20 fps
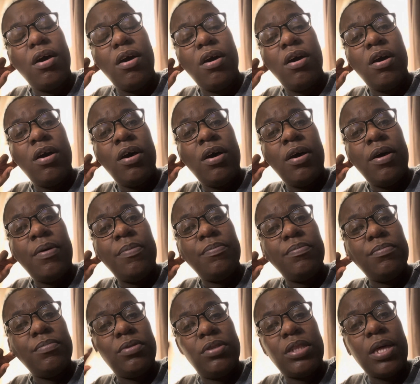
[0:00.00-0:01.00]
um,
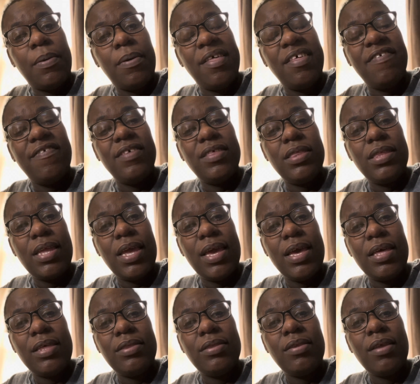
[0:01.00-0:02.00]
some of his
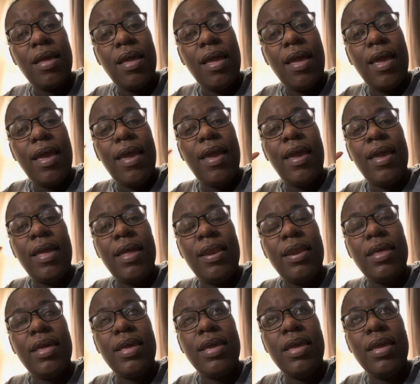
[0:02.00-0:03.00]
tests, and
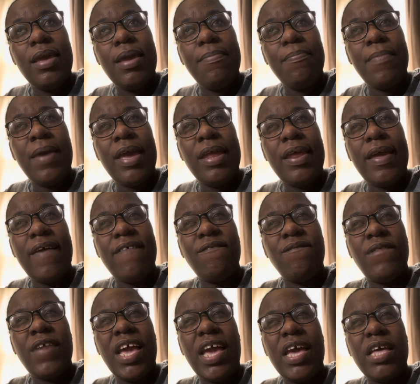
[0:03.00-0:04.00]
he made
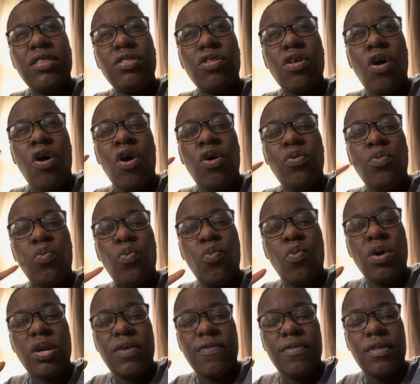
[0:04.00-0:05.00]
advance on
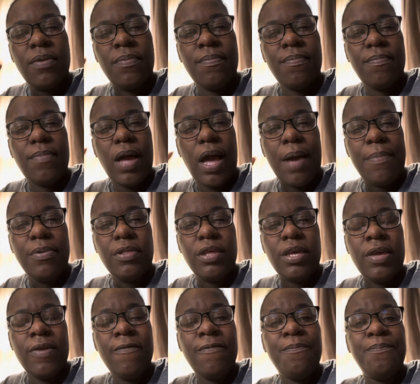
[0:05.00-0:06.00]
one of them, I believe.